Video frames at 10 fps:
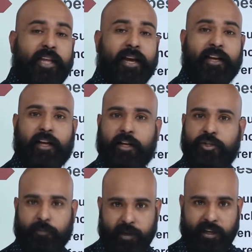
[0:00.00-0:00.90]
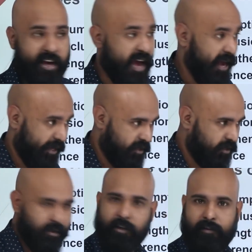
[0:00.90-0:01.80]
thing to be
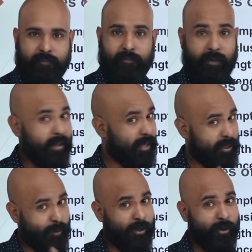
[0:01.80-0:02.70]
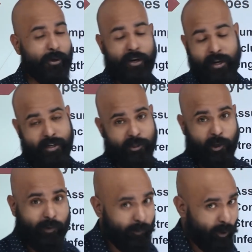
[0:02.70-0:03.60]
X. And that's when you know your day is going
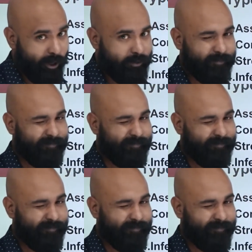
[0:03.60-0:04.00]
to be boring.